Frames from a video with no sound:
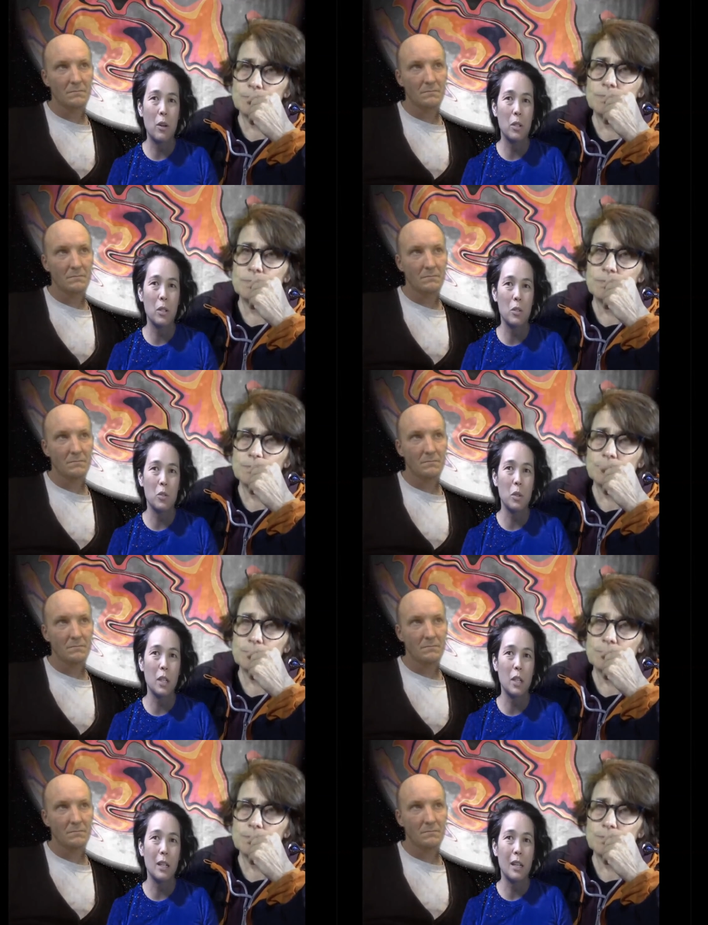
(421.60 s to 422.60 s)
Speaker 1: and
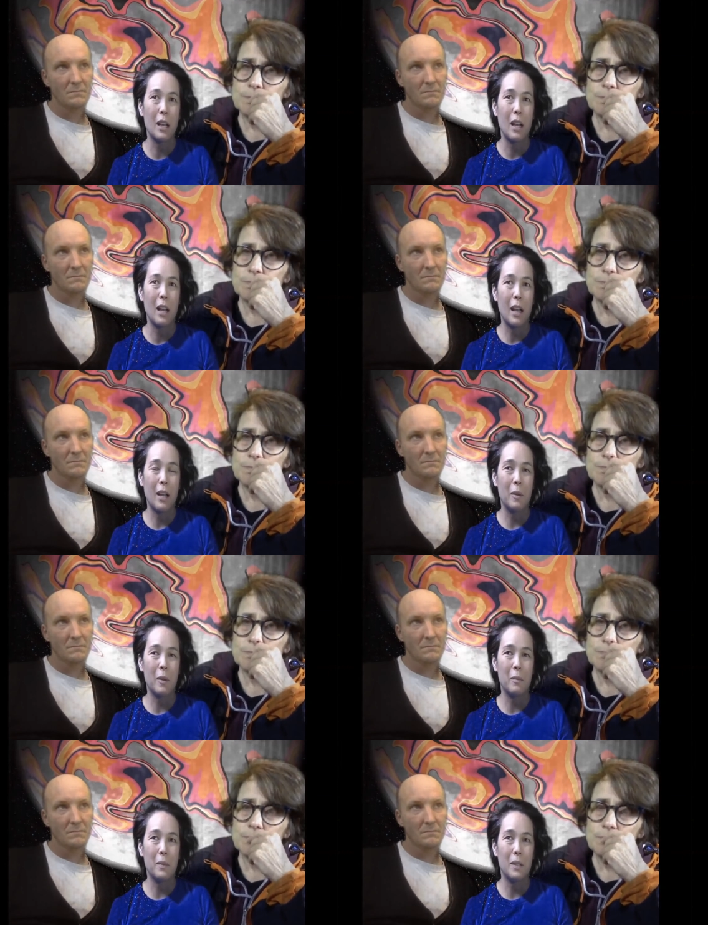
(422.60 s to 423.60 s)
story um,
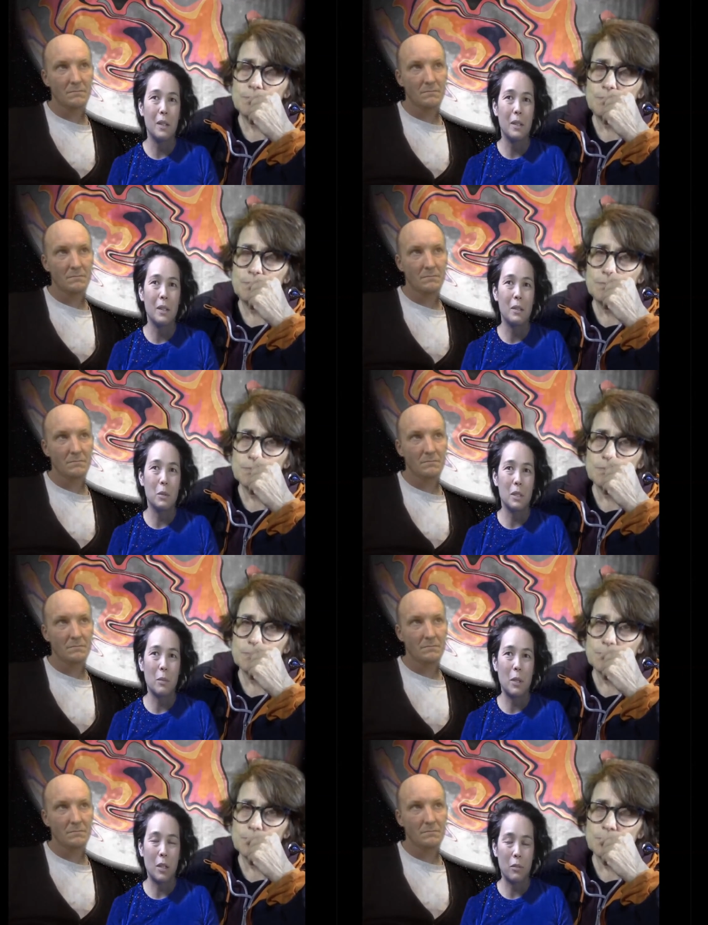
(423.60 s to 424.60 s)
was
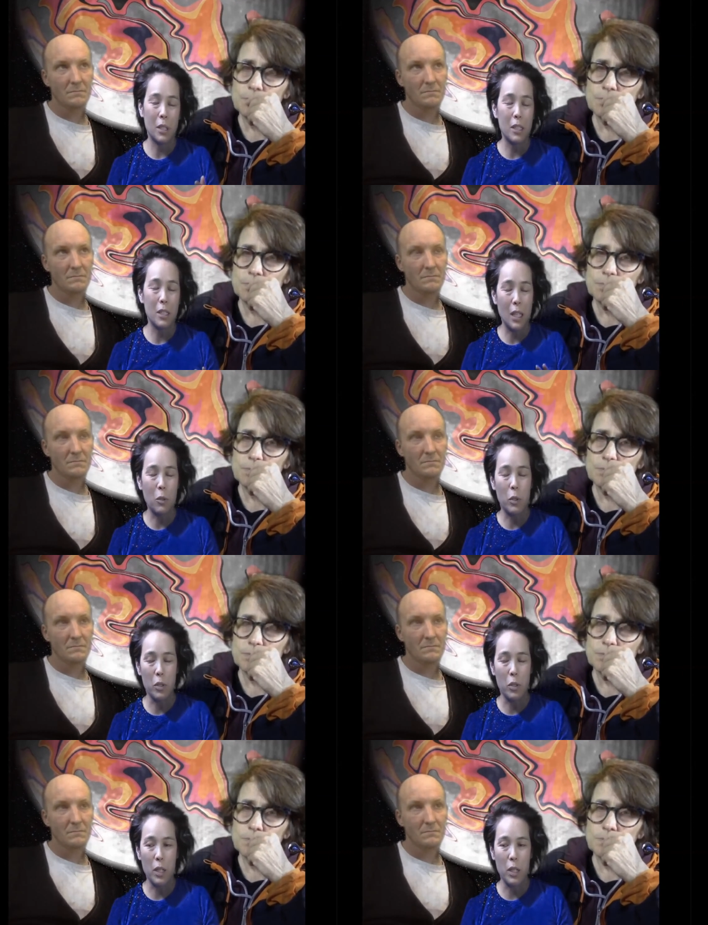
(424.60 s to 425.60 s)
something that really stuck with
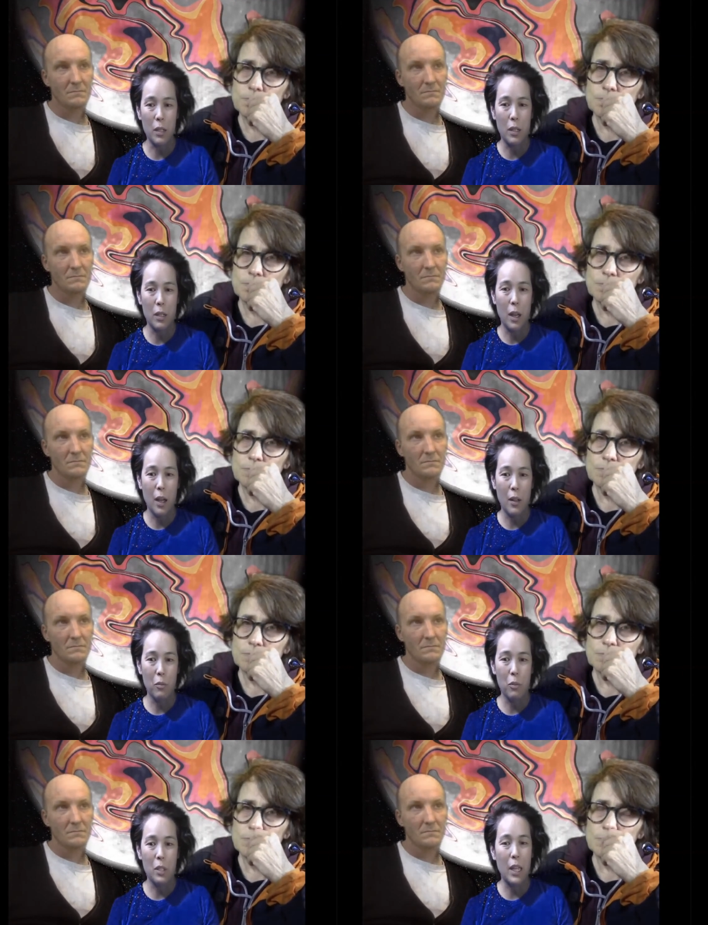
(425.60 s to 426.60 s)
me uh,
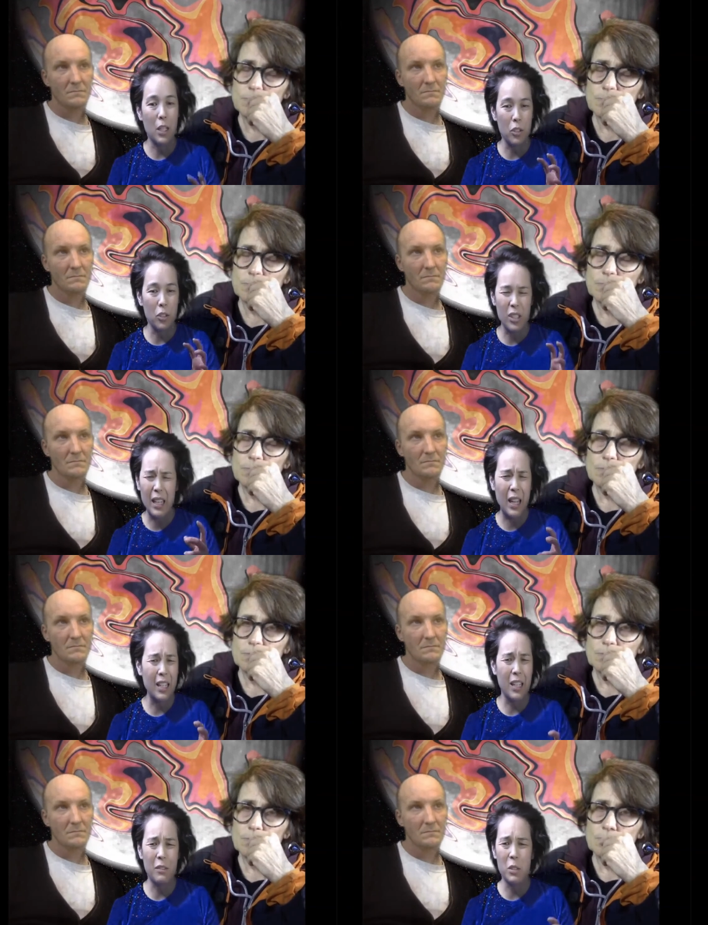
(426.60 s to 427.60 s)
through the day. Just that
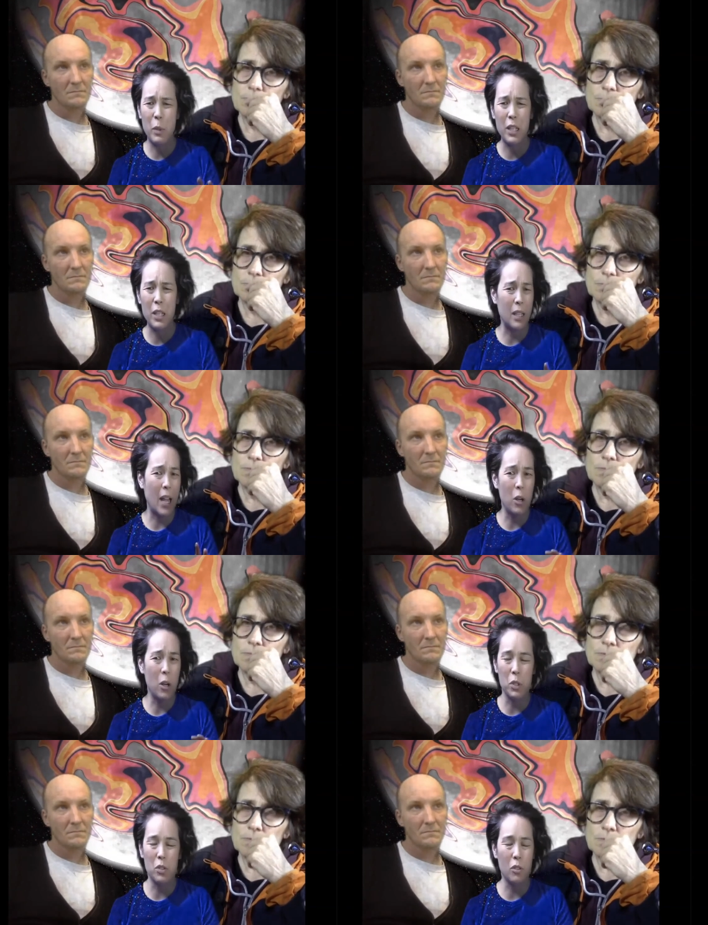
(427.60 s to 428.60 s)
idea of space and how it
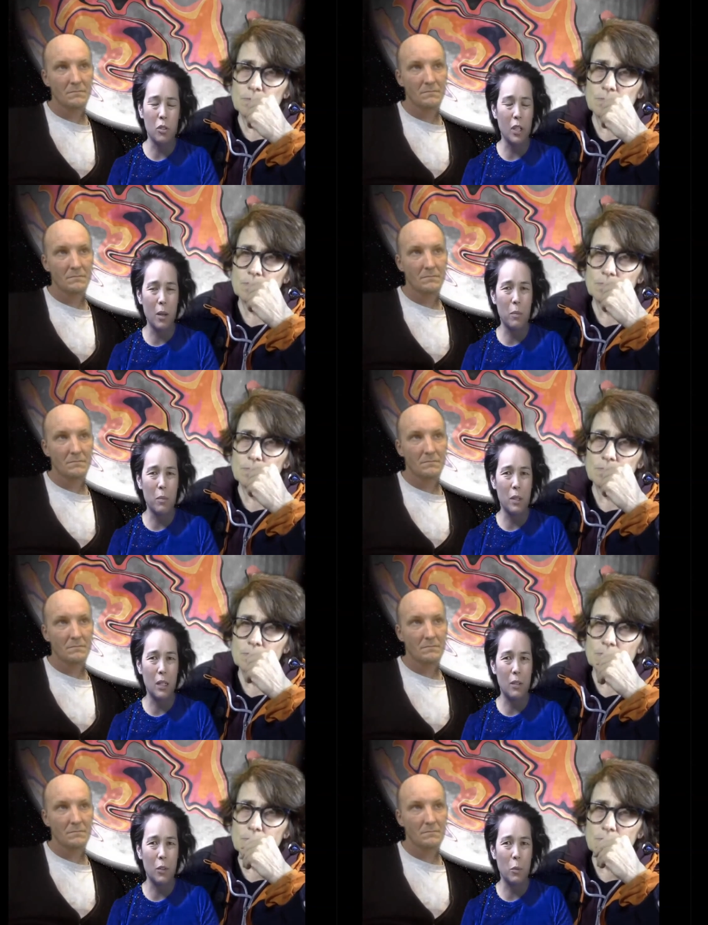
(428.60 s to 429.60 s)
was turning up in
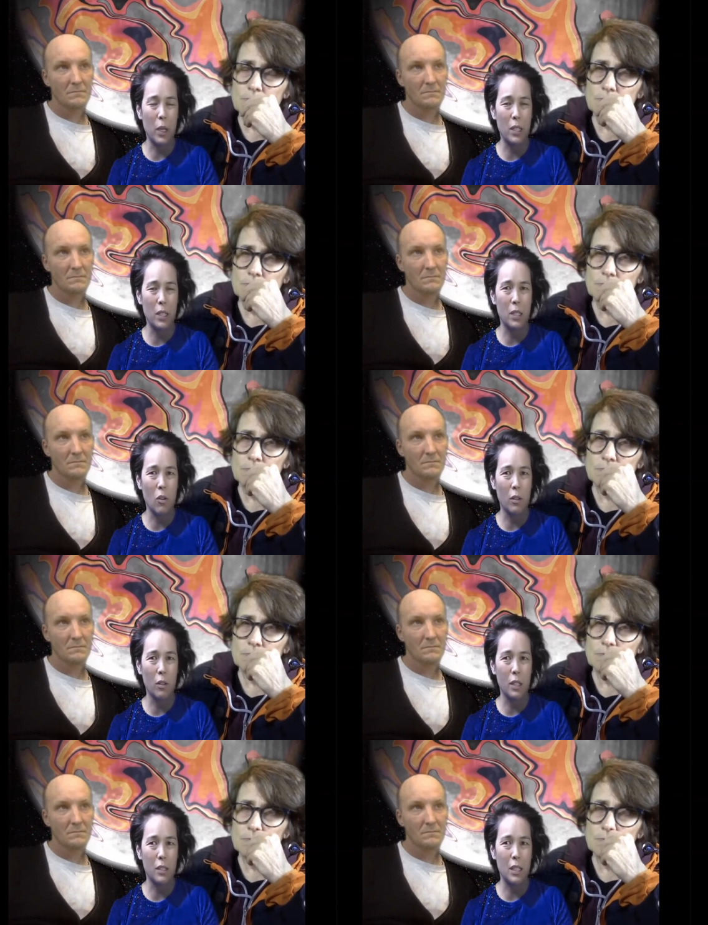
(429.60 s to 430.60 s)
different ways in all of
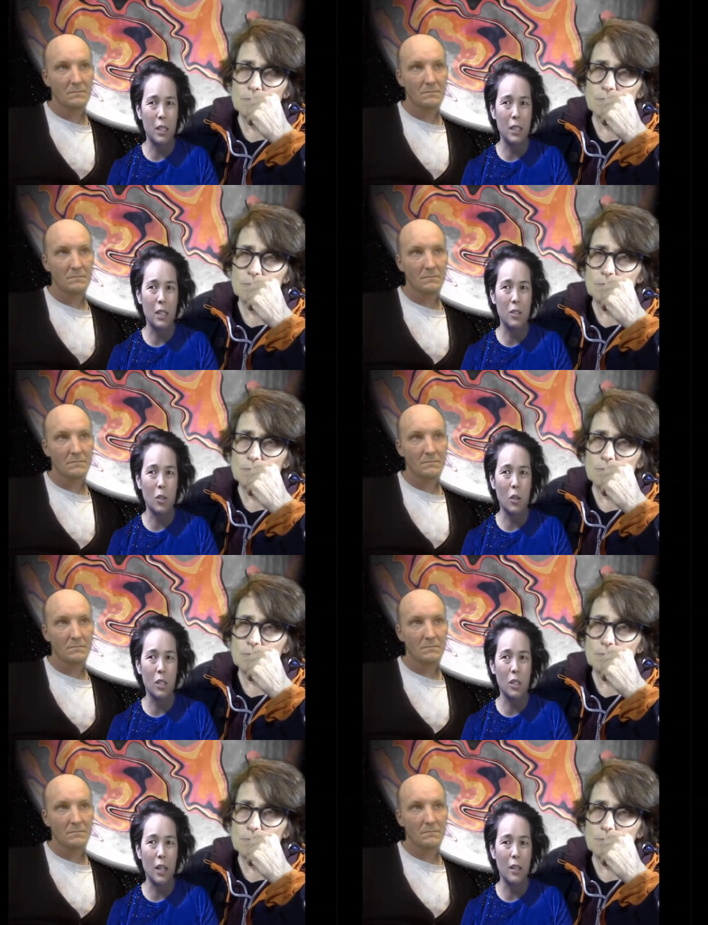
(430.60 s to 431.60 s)
these things that I saw
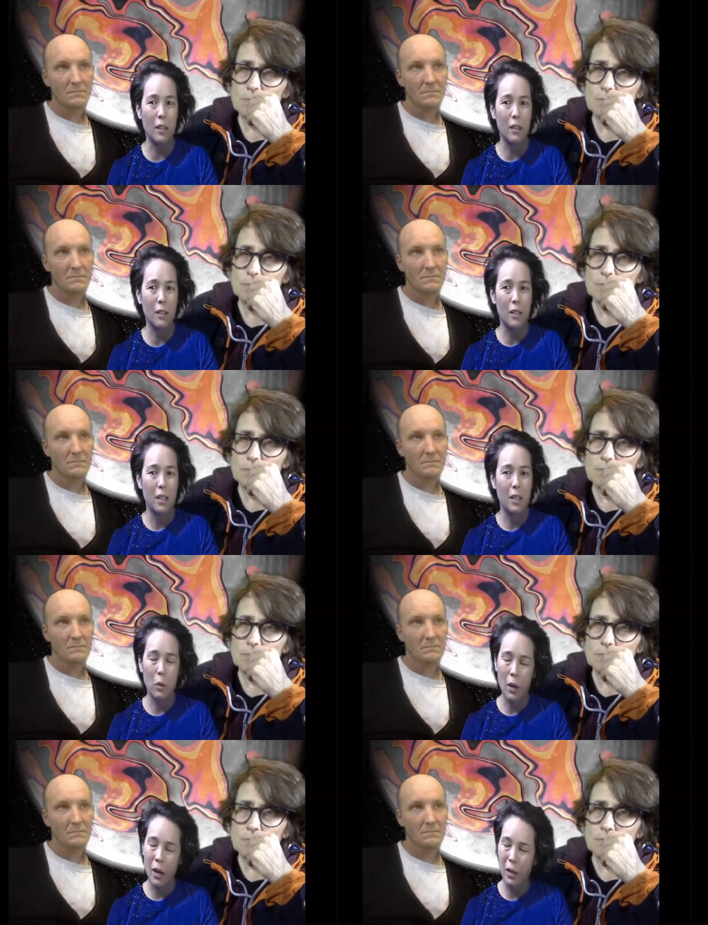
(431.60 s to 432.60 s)
today.
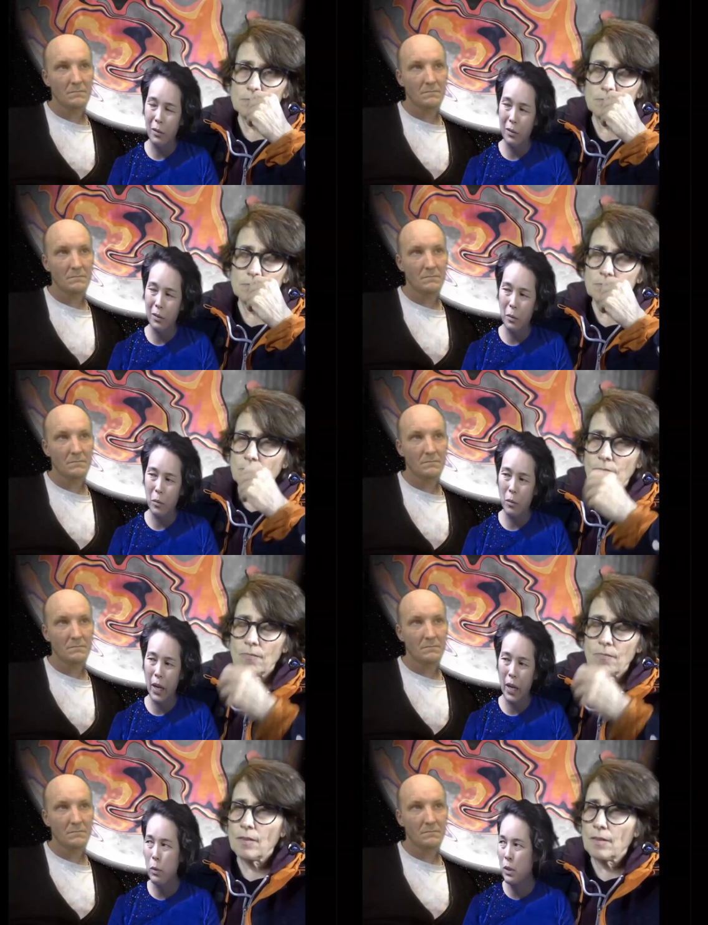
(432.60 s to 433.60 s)
Uh,
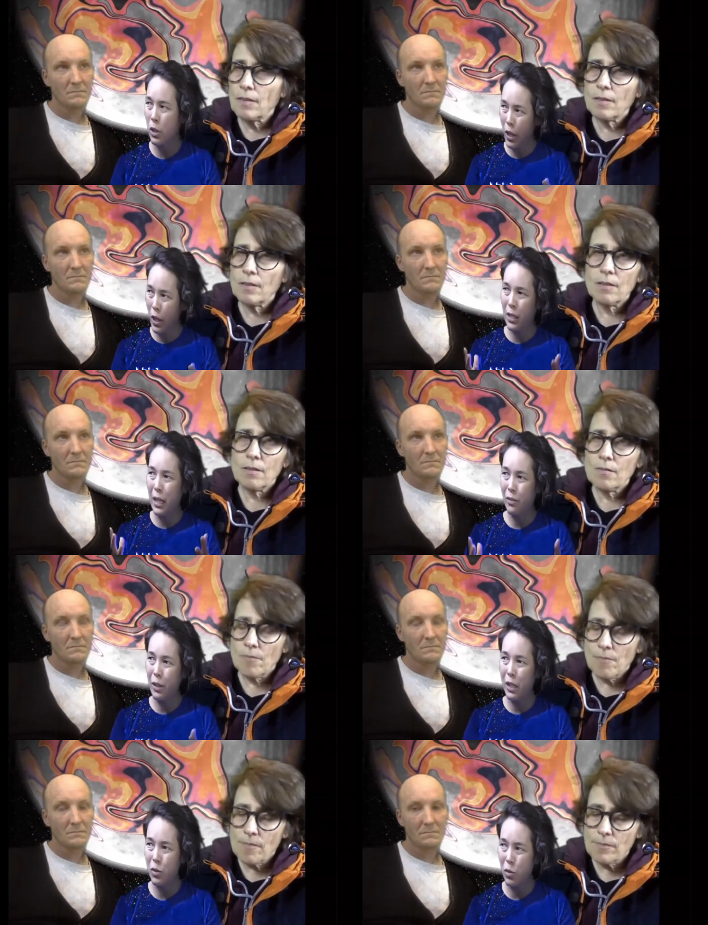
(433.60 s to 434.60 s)
Mike, was there anything that
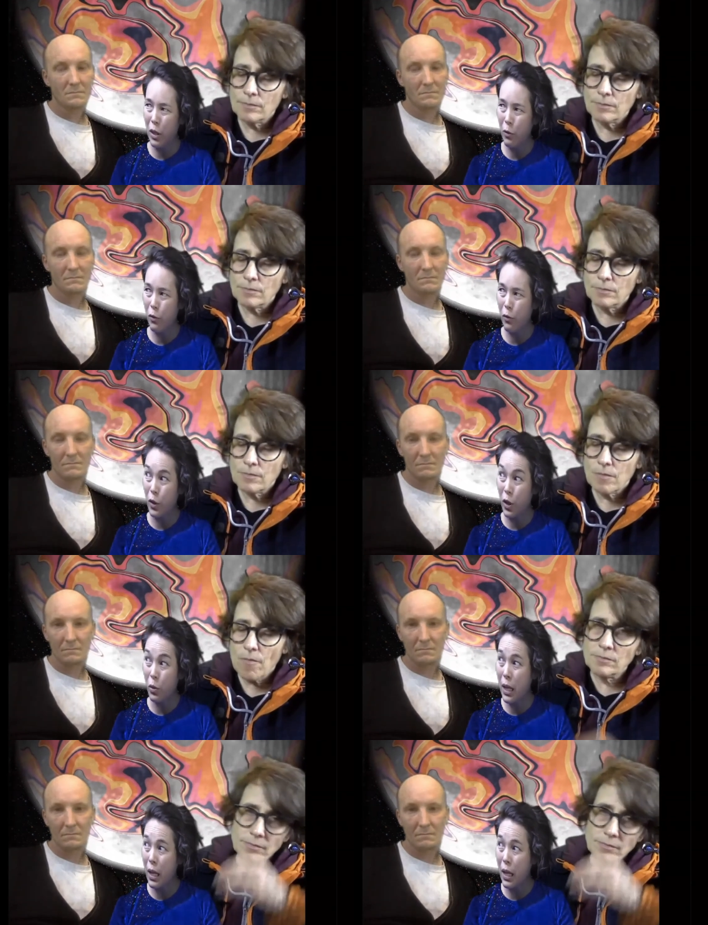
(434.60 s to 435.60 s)
really stood out for you
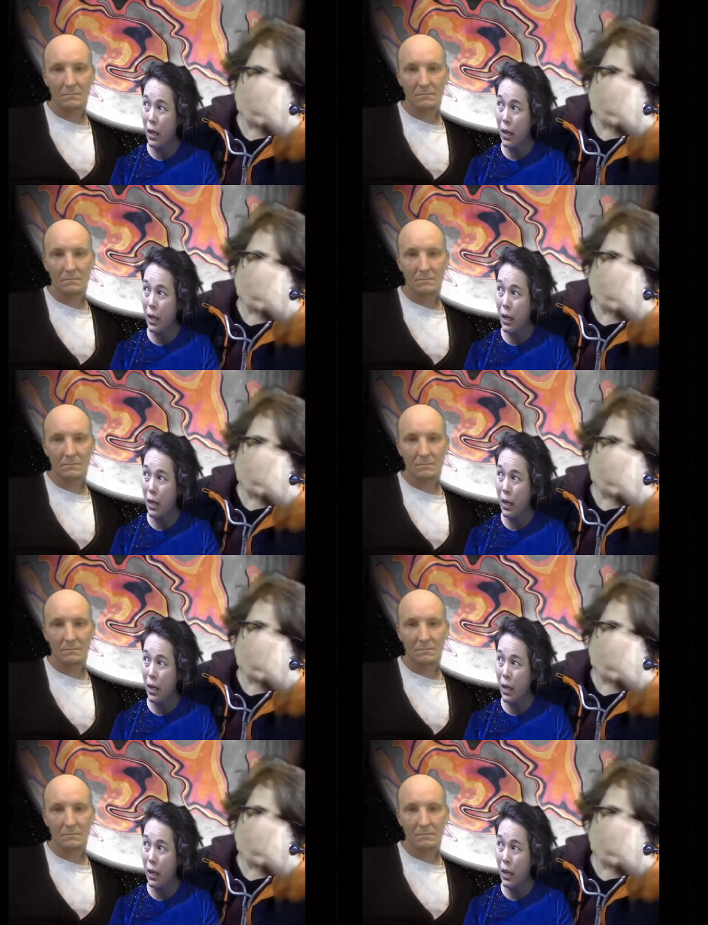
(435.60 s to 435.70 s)
today?